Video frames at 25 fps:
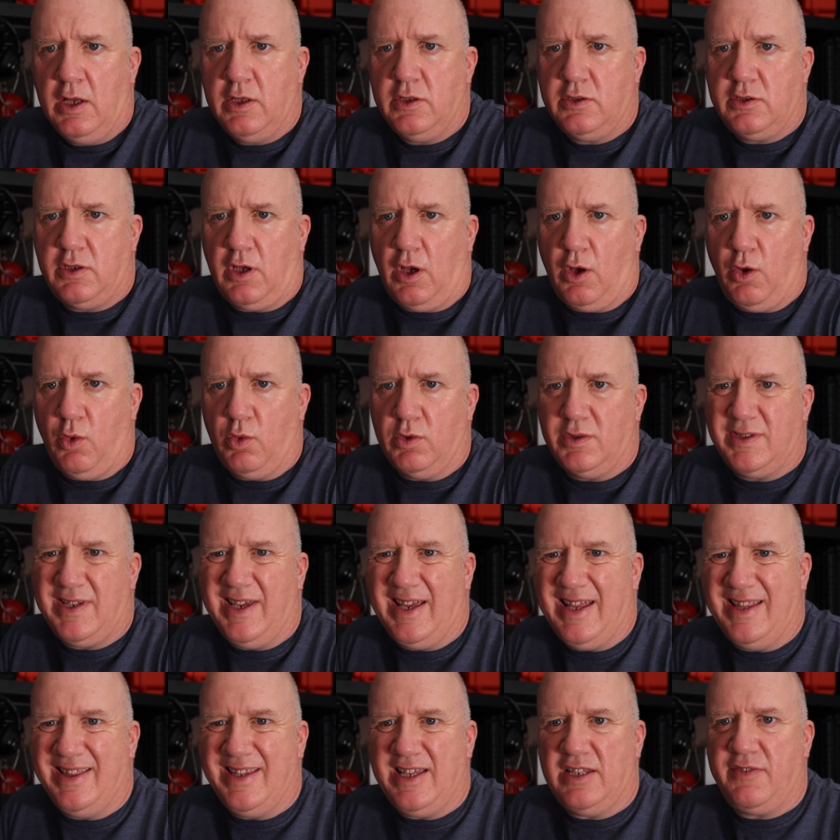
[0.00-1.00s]
So
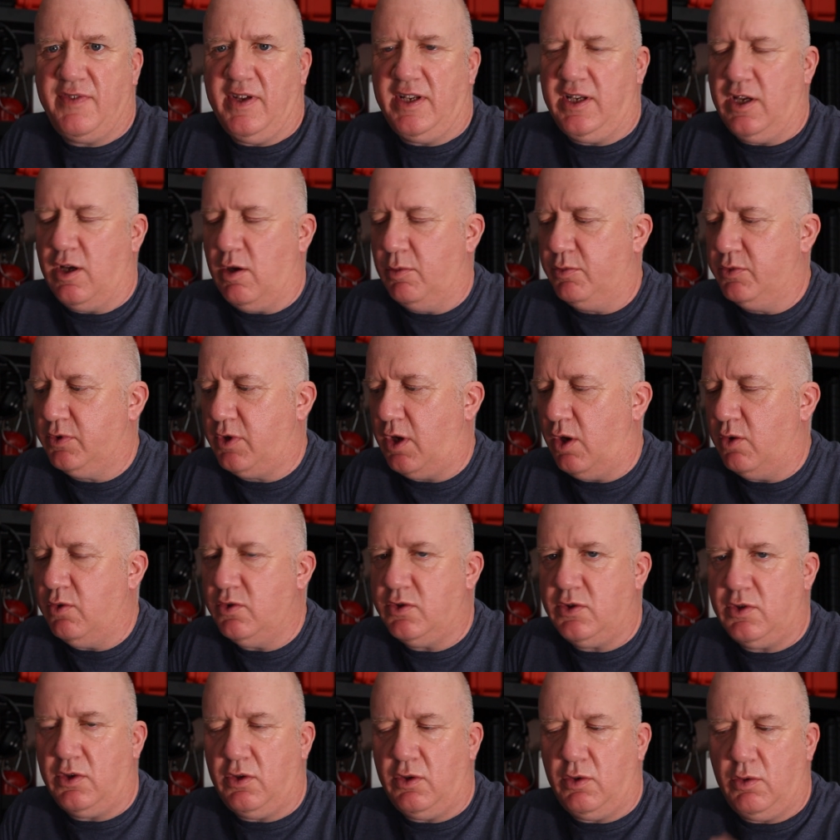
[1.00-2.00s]
in this video I'm going
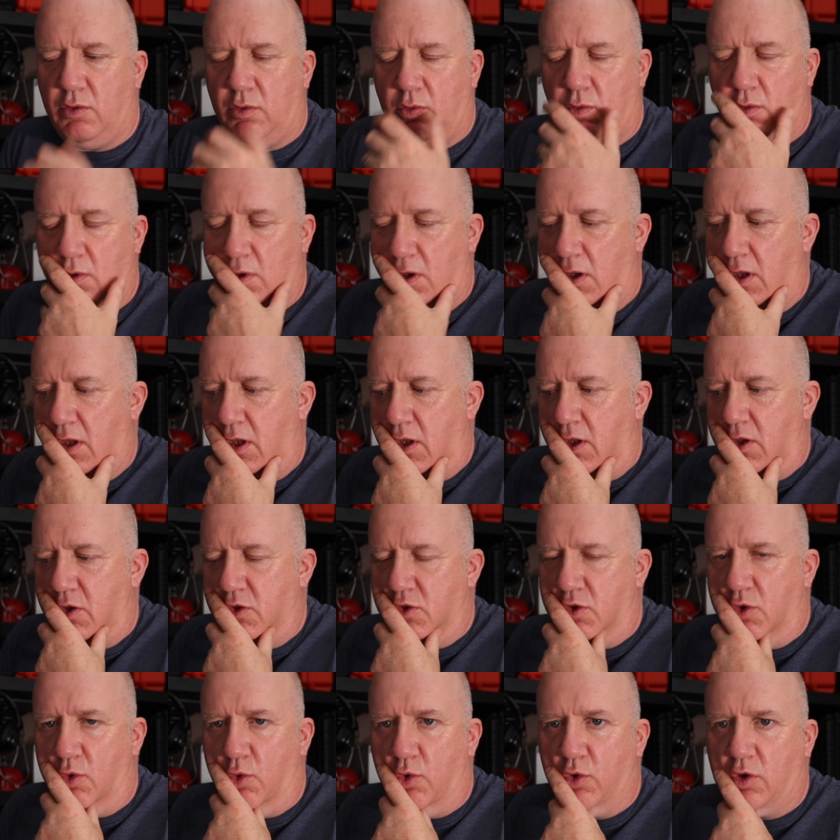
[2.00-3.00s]
to
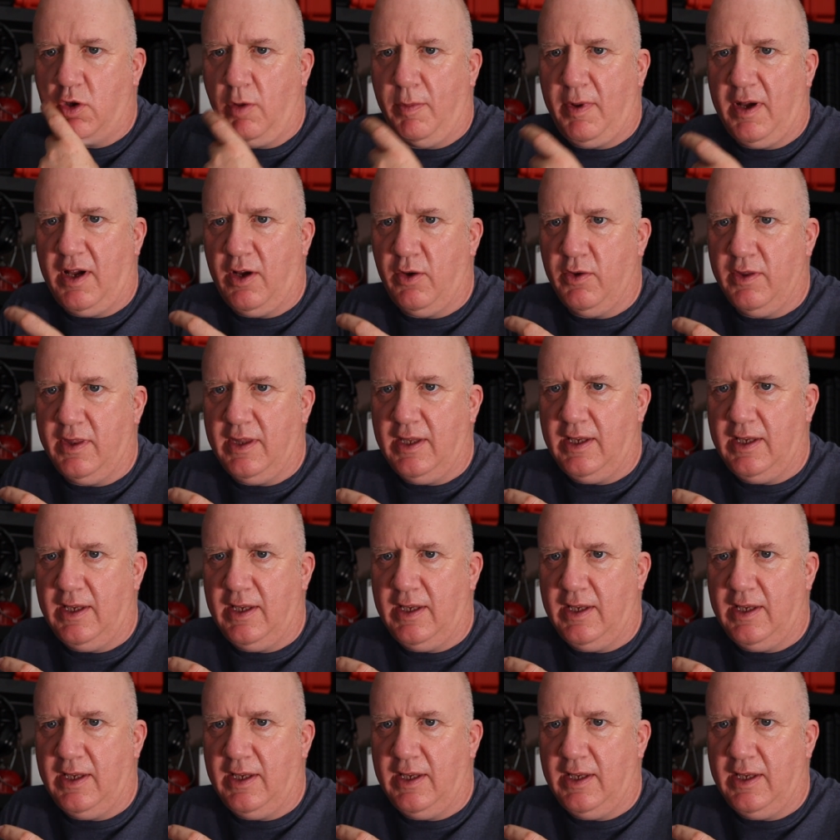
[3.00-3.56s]
talk about